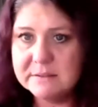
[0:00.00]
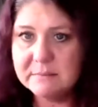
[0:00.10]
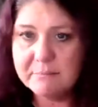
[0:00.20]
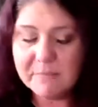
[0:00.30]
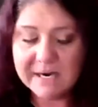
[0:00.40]

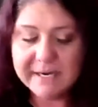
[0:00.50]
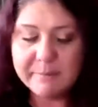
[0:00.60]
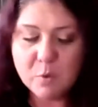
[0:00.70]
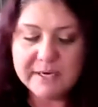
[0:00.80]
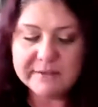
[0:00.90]

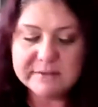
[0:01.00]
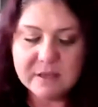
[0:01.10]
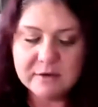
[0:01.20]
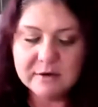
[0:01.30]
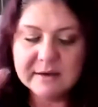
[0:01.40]

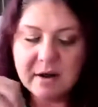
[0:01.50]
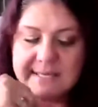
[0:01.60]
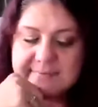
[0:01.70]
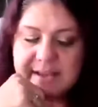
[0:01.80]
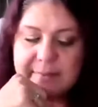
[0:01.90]
you can
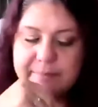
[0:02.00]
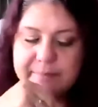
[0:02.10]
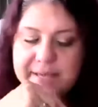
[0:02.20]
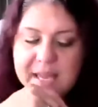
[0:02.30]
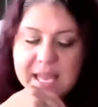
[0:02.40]
always find
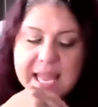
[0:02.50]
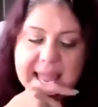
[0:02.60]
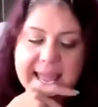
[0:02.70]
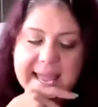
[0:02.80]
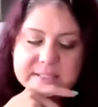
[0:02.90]
me
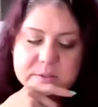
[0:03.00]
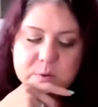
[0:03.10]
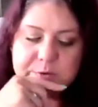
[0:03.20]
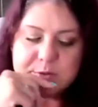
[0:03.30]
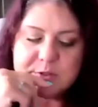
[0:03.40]
at School
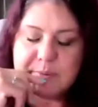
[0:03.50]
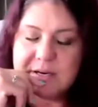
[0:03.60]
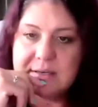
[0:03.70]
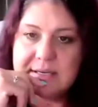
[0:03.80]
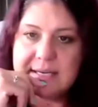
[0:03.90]
Through
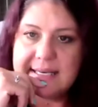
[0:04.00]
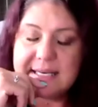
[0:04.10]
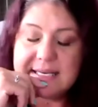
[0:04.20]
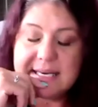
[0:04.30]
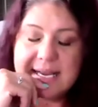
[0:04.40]
Spirit at
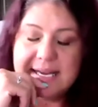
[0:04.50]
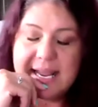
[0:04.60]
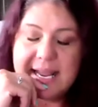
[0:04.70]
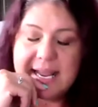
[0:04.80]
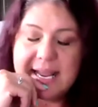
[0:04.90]
9
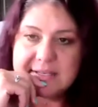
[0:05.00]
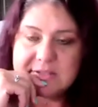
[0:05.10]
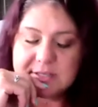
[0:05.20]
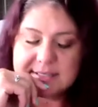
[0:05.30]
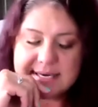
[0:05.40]
a.m.
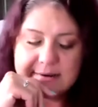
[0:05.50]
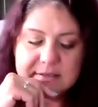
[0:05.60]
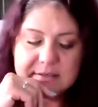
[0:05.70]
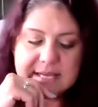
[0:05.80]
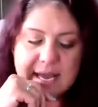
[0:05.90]
Central
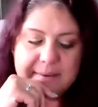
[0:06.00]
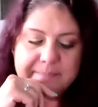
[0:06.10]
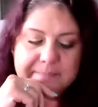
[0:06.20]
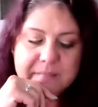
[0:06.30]
Standard Time.